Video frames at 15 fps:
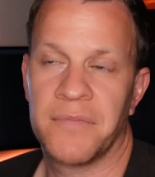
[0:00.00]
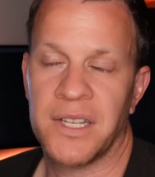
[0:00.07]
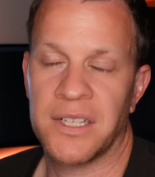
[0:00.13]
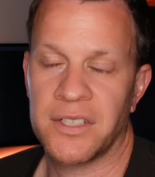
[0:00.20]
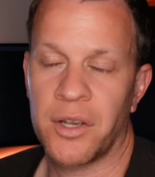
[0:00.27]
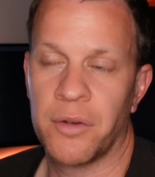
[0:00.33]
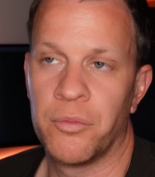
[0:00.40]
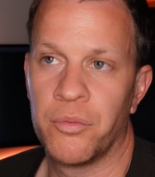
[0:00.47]

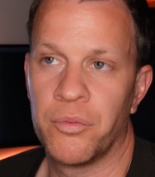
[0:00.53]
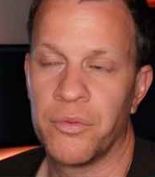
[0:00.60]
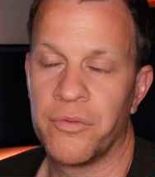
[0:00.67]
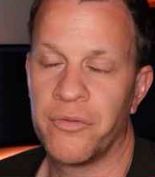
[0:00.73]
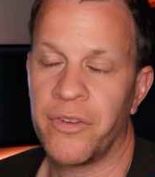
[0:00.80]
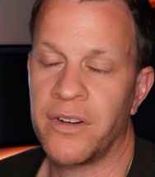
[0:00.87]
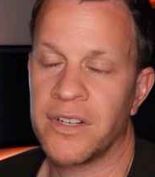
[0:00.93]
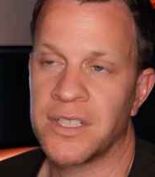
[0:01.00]
So
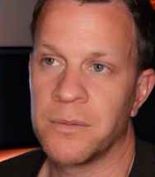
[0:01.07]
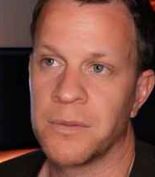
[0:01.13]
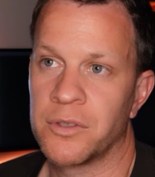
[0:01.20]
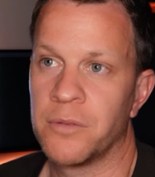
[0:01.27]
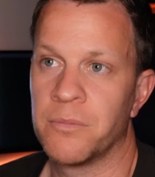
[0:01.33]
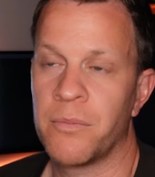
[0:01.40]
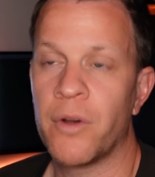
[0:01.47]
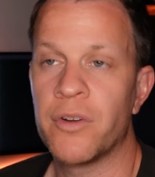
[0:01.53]
very similar
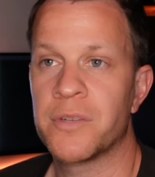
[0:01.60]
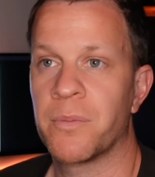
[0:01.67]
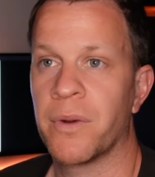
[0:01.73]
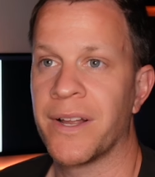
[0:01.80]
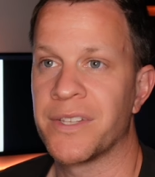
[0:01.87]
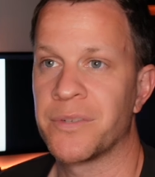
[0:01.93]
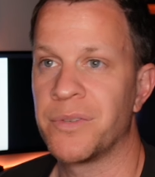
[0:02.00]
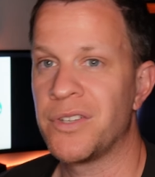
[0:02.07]
to most
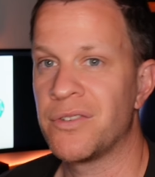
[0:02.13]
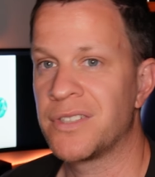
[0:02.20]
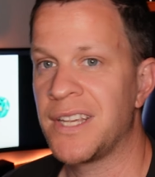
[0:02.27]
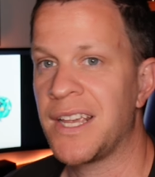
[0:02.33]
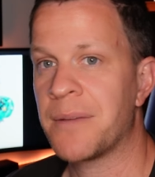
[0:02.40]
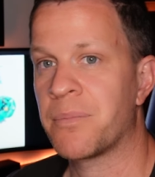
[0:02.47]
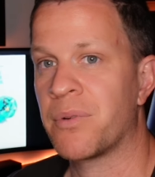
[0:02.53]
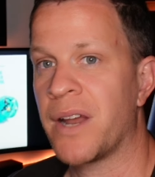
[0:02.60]
brands, when you
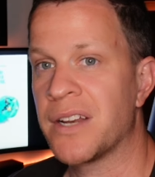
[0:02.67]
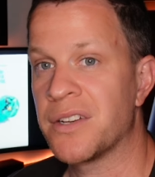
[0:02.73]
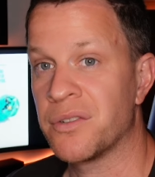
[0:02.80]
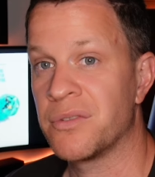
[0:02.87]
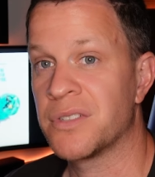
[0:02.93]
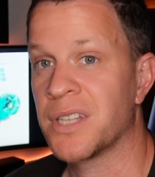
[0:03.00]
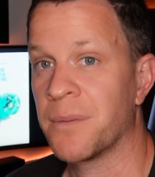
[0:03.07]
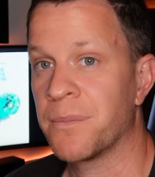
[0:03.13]
see a brand
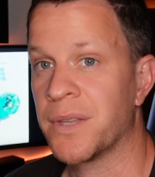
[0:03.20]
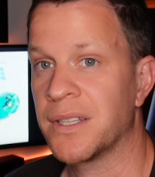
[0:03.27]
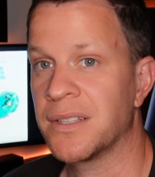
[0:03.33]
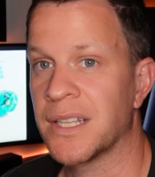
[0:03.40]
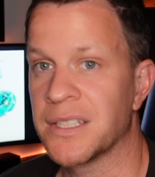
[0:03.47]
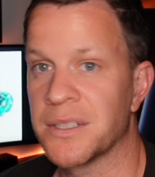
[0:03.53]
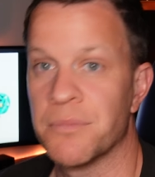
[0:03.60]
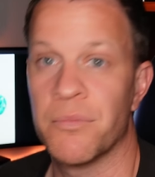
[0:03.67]
do something
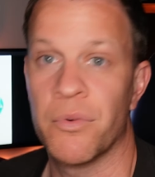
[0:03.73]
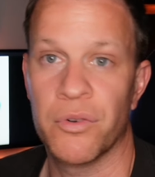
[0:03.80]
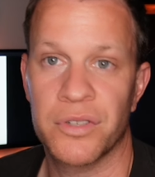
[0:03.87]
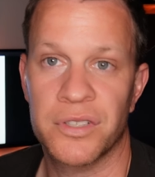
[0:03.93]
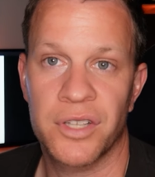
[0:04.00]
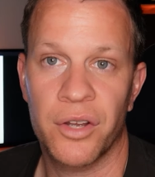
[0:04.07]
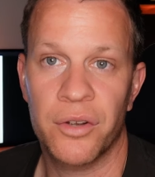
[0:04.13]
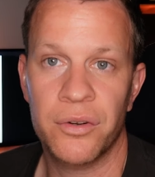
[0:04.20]
that's more
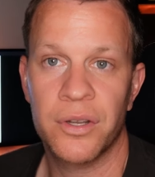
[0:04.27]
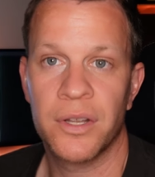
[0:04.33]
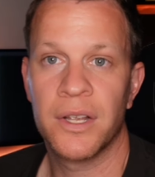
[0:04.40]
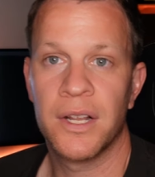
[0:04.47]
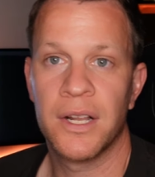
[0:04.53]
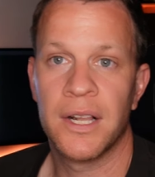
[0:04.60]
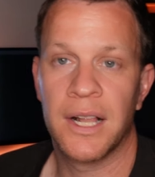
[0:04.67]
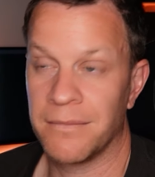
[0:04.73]
so,
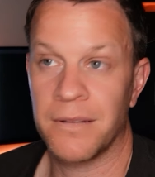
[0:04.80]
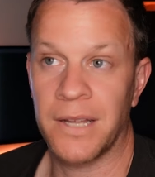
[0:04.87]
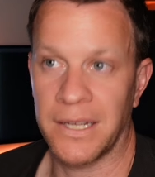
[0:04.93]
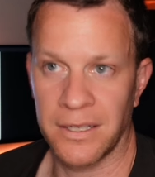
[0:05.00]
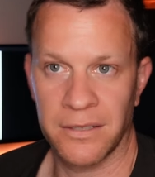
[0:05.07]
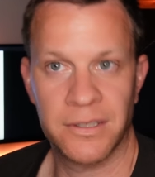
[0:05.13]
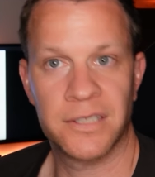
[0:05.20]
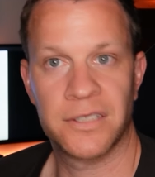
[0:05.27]

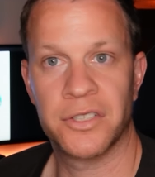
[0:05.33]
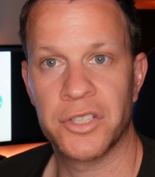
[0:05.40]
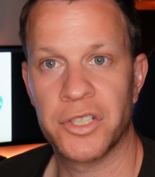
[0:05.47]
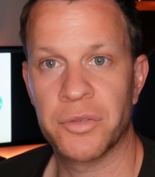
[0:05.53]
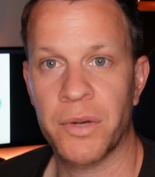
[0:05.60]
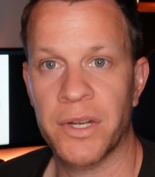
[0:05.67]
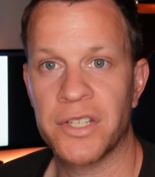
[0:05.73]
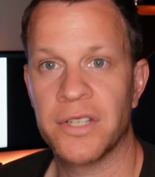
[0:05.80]
like in this
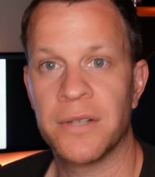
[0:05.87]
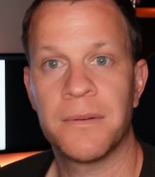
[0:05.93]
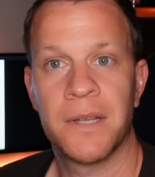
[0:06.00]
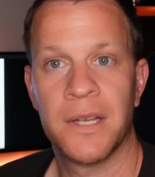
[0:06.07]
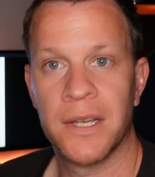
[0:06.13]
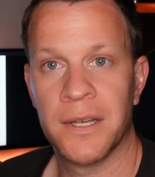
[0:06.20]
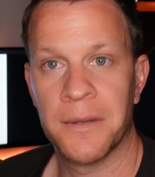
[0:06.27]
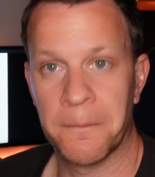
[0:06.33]
situation,
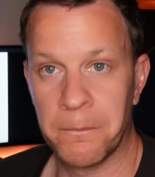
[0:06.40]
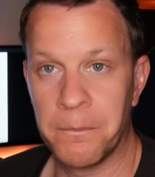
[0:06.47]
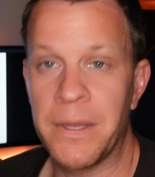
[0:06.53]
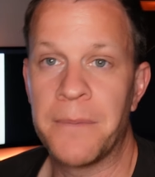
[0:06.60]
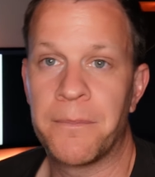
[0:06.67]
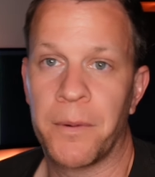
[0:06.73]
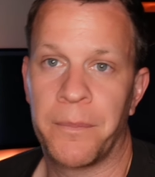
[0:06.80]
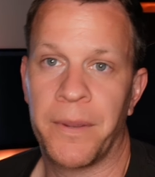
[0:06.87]

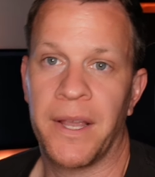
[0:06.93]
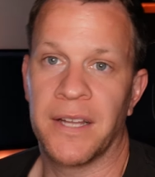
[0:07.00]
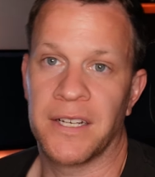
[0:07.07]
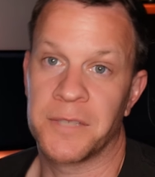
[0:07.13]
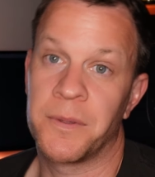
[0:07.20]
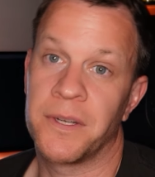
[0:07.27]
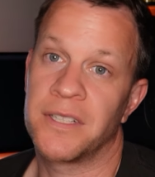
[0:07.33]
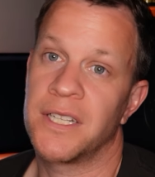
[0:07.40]
be prepared,
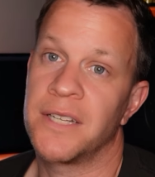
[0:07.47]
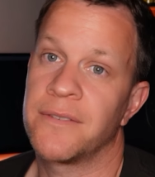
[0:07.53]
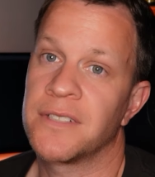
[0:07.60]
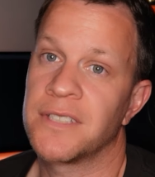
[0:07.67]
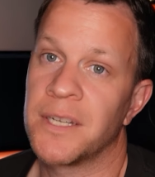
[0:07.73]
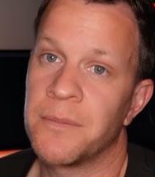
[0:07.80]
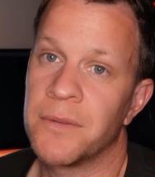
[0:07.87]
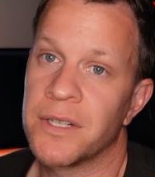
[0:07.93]
especially if
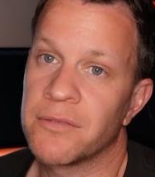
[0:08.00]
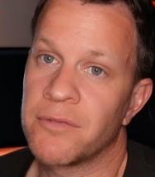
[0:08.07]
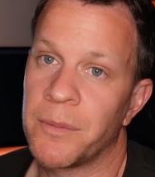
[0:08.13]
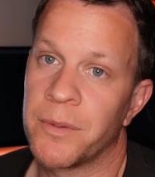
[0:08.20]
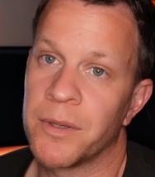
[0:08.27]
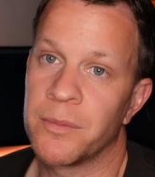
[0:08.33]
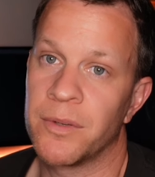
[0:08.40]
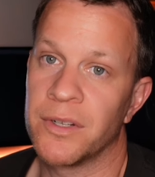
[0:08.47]
it's someone as
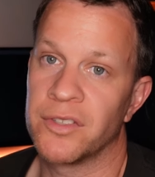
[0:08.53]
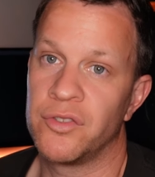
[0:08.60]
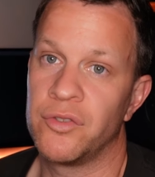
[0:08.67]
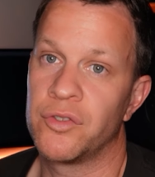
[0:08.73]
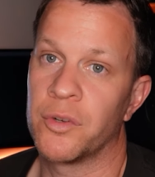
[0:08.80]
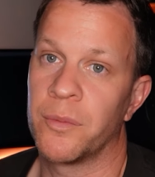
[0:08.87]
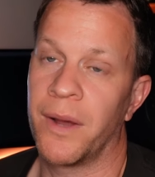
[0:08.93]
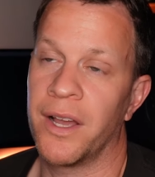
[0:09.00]
reputable as
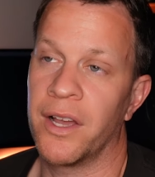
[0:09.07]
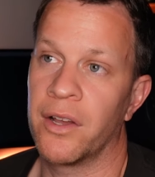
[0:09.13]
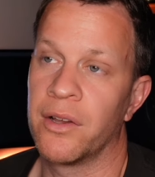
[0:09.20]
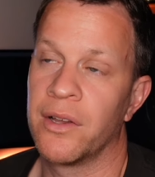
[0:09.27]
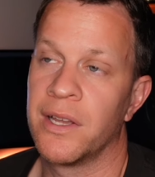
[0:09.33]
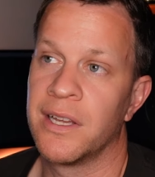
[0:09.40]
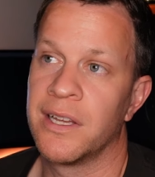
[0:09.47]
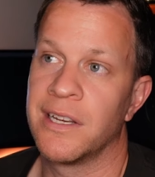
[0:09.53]
Nutrabio.
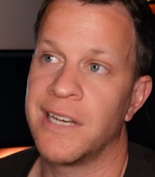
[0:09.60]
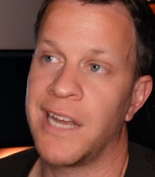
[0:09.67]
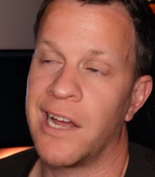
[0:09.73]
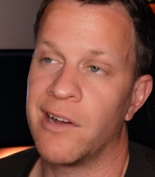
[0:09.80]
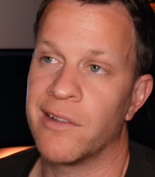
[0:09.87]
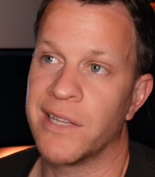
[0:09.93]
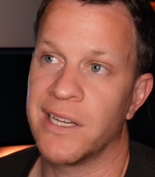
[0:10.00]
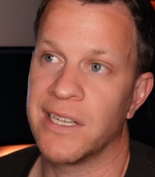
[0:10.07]

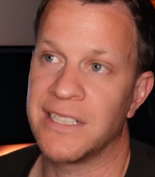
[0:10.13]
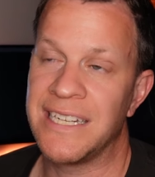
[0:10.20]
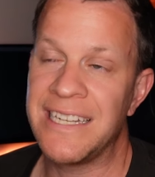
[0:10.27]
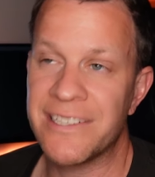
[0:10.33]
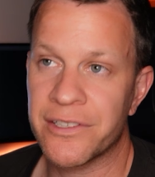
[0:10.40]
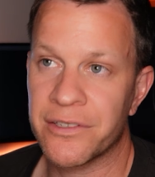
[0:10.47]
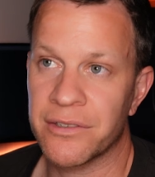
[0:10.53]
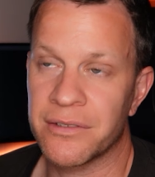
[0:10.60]
Now, their
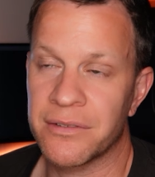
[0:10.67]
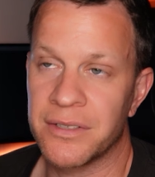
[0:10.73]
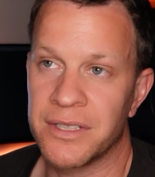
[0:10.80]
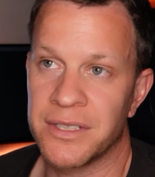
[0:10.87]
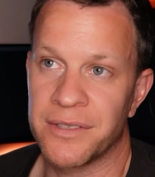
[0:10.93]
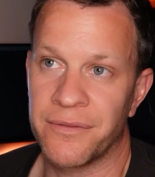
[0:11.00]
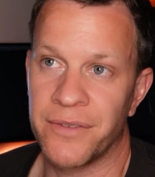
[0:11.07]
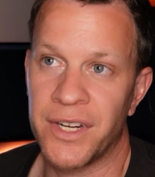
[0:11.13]
teaser
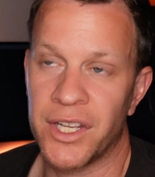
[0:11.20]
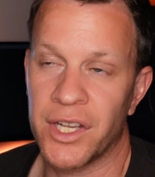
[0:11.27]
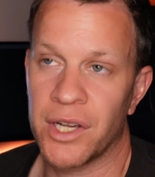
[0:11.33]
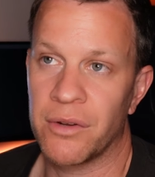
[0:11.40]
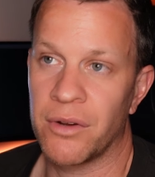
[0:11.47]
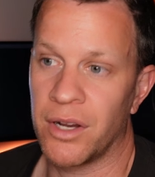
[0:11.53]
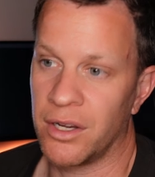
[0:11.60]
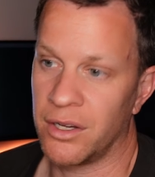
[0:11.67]
is a
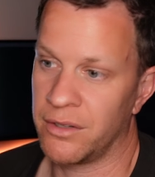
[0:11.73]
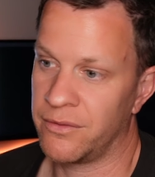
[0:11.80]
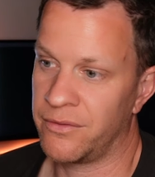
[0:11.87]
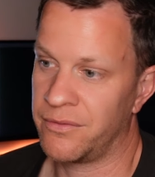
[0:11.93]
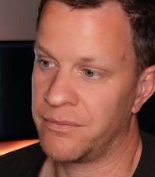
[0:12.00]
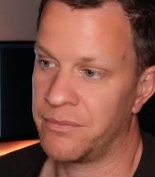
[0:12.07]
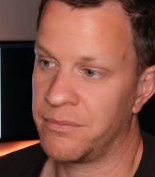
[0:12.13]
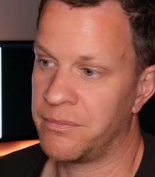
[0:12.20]
video
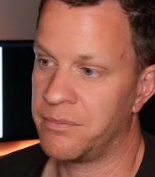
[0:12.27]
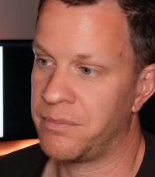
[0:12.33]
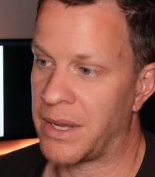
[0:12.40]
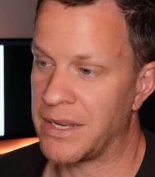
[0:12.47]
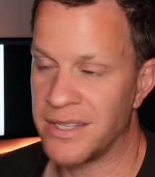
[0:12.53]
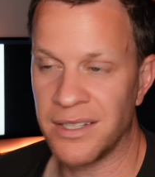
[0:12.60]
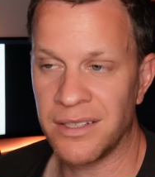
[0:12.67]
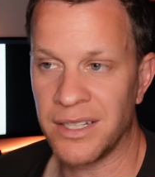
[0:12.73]
of
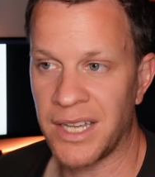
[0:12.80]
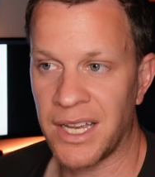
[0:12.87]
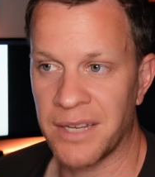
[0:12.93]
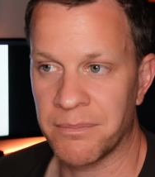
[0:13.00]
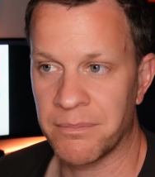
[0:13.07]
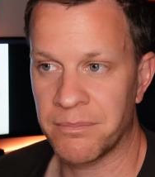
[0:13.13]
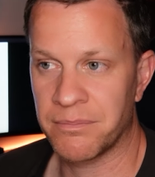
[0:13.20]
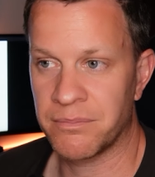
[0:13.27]

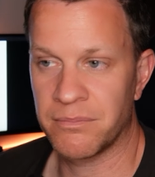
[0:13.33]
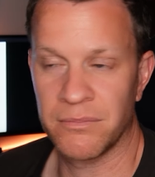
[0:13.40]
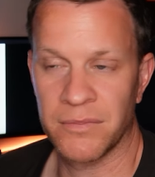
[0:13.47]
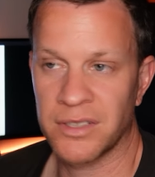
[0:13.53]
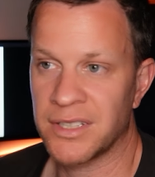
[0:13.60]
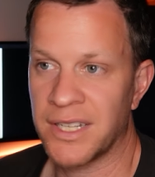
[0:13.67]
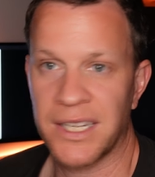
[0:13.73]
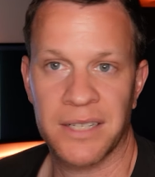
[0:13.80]
basically
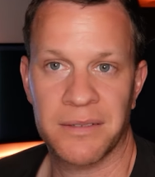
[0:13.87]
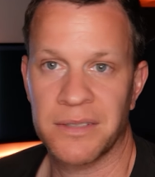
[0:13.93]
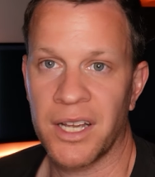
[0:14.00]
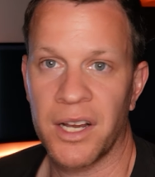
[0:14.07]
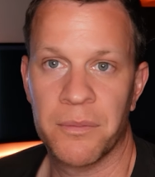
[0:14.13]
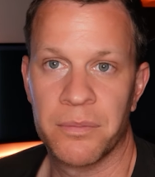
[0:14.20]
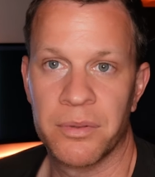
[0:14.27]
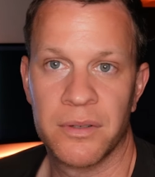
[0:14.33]
looks like a
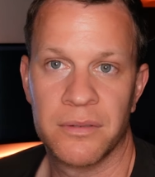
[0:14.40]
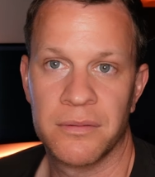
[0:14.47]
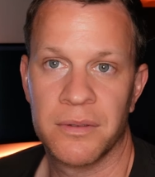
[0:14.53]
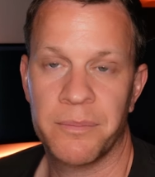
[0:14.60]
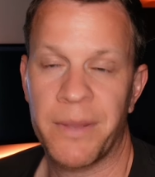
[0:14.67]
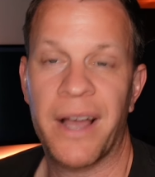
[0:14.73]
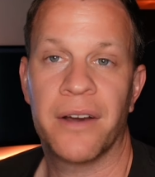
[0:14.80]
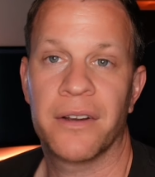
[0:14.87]
tub
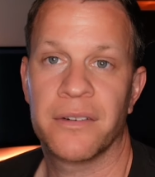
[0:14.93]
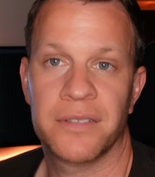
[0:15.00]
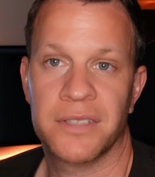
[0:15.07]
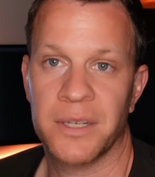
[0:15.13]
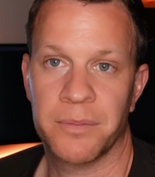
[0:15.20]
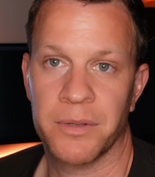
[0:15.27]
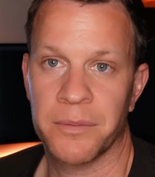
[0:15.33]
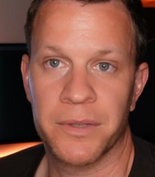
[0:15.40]
powder
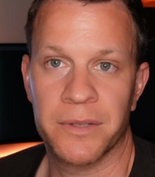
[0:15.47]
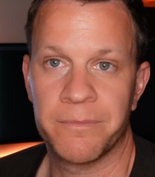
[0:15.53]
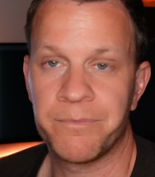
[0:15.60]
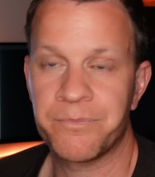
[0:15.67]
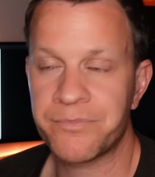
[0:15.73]
supplement,